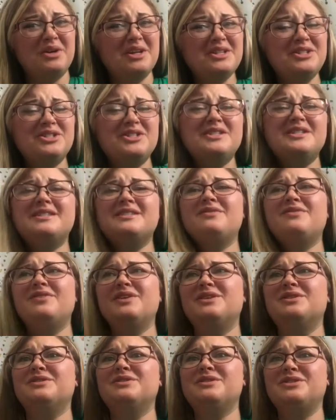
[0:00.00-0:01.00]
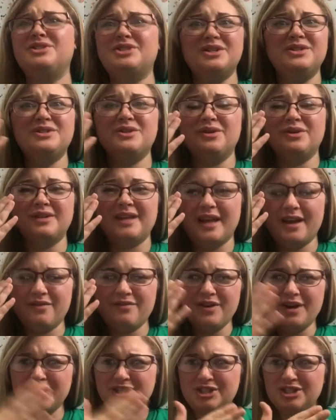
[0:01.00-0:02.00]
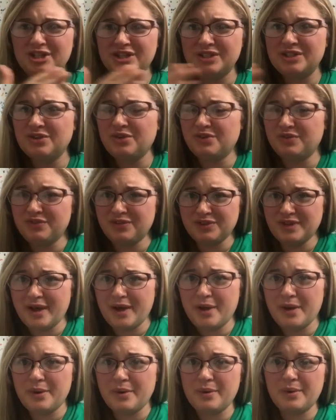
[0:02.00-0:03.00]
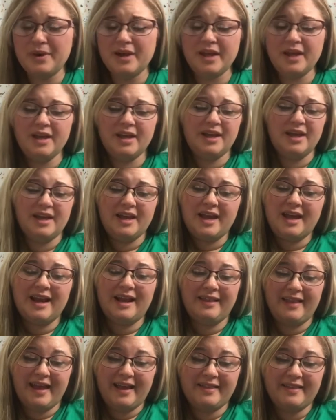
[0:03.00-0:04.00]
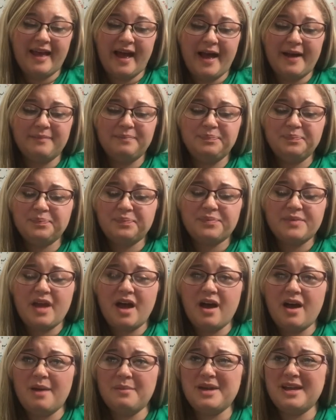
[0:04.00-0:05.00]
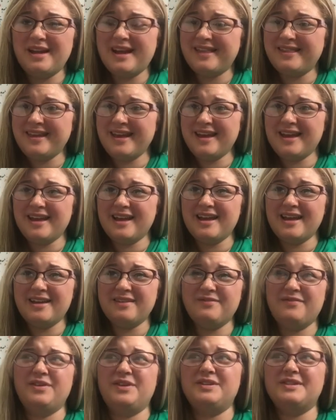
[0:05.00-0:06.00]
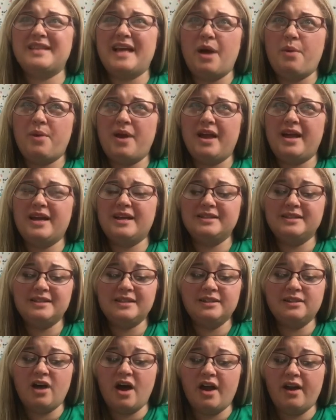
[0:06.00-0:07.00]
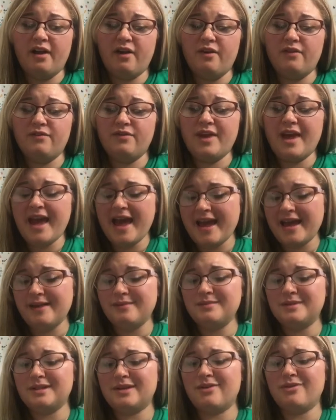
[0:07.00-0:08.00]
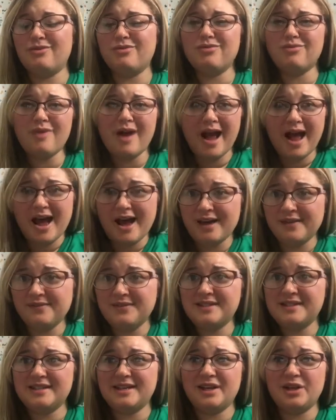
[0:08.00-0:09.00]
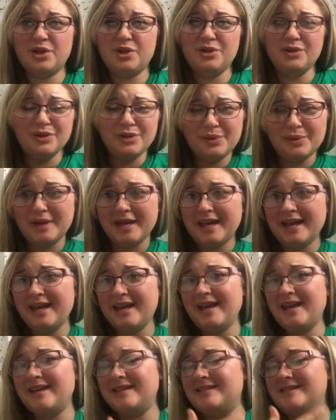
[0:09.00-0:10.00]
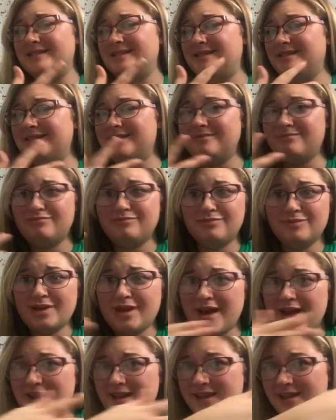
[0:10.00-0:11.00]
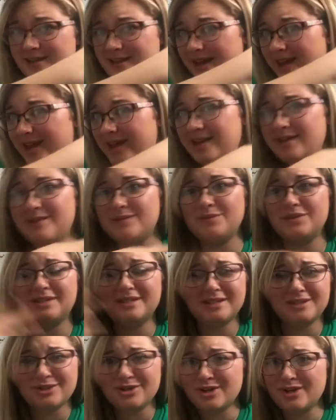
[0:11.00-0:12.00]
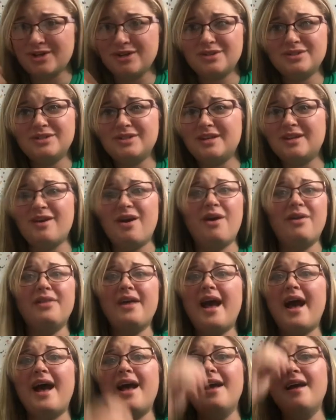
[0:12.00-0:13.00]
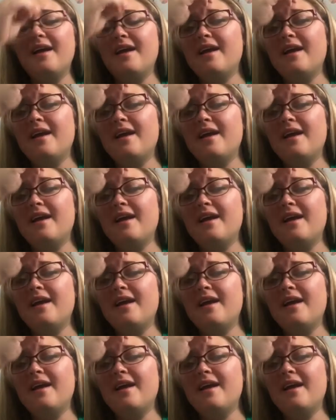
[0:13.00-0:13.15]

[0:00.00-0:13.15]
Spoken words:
It just feels gentle, like a very gentle flow, and I like that. And I think it feels that way because it's a lot of games and crafts and gluing and cutting things with scissors and all that.